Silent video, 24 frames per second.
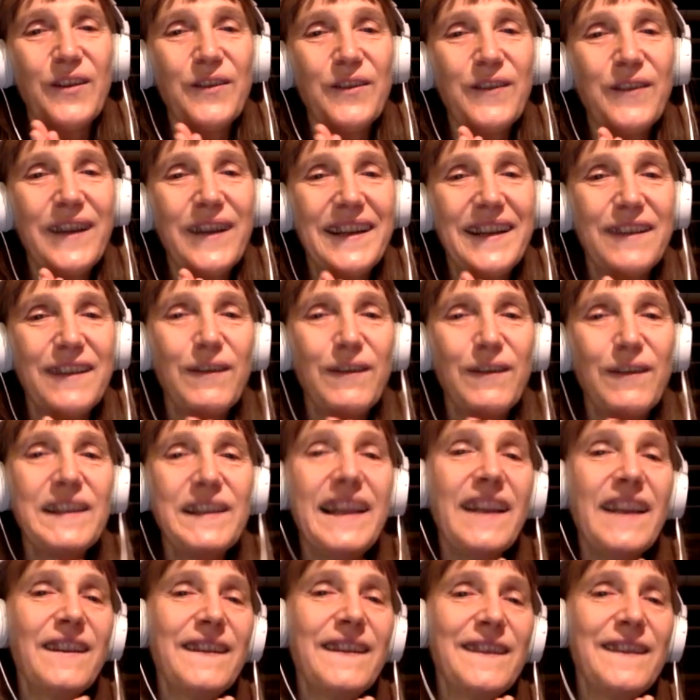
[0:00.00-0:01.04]
right. Well,
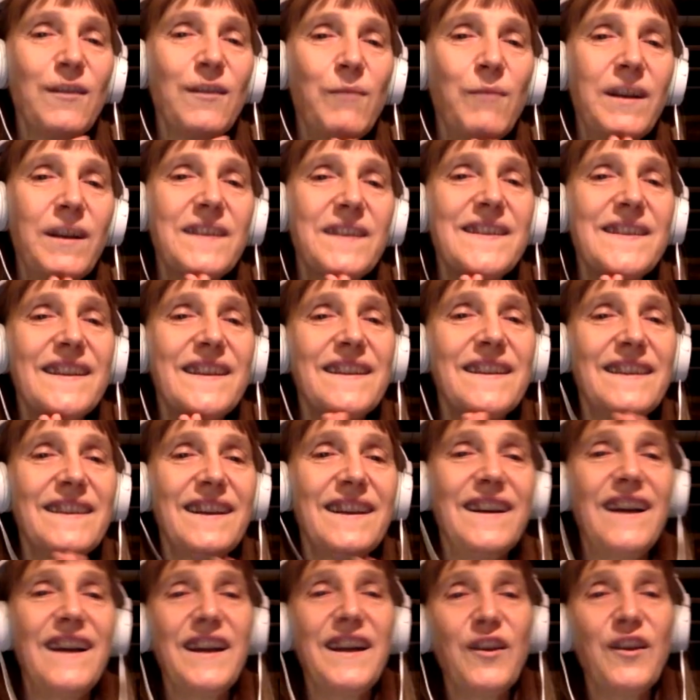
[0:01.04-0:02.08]
thank you so much. And
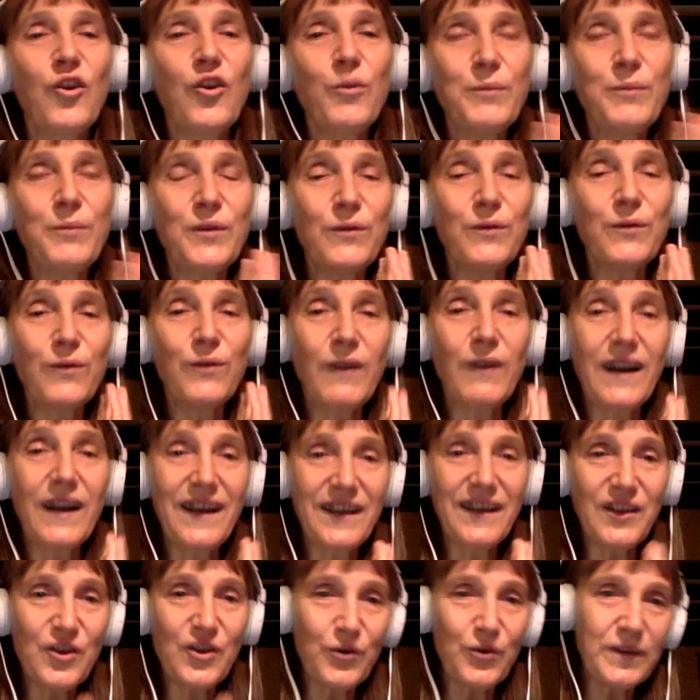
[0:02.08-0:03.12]
I hope you
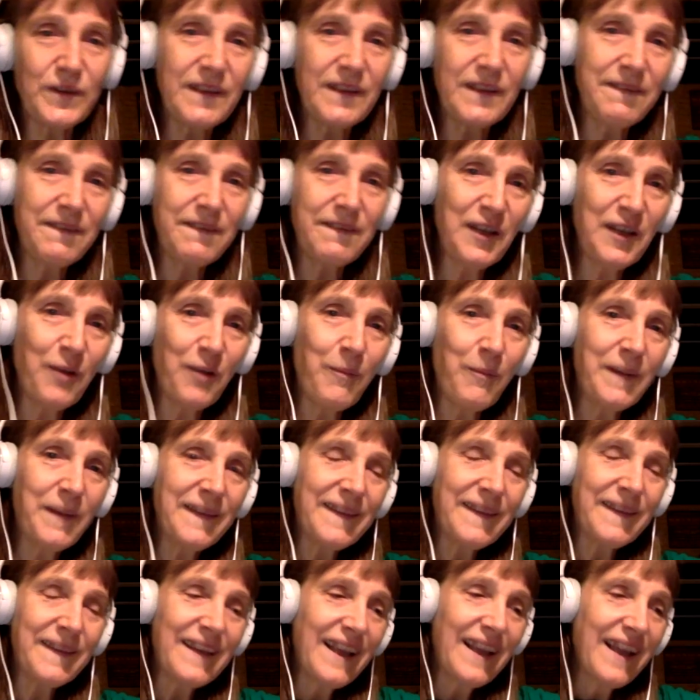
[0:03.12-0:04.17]
enjoy the film
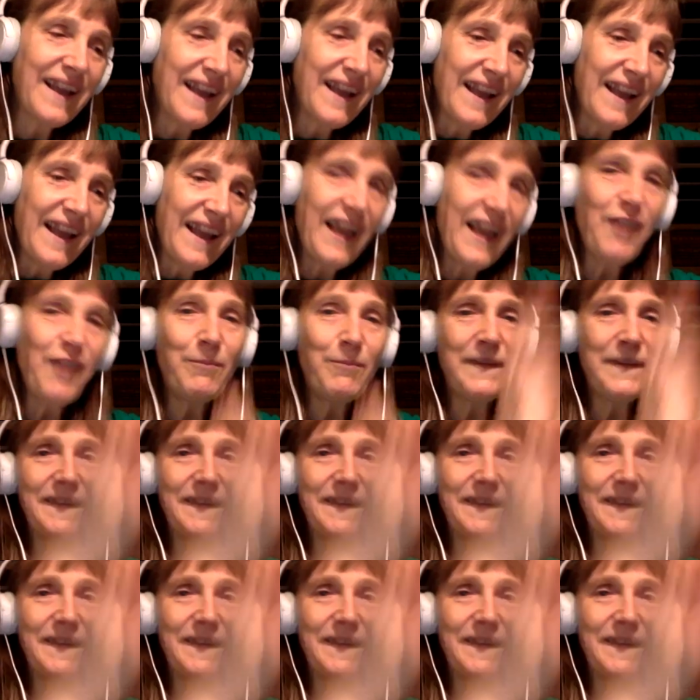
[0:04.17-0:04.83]
and help us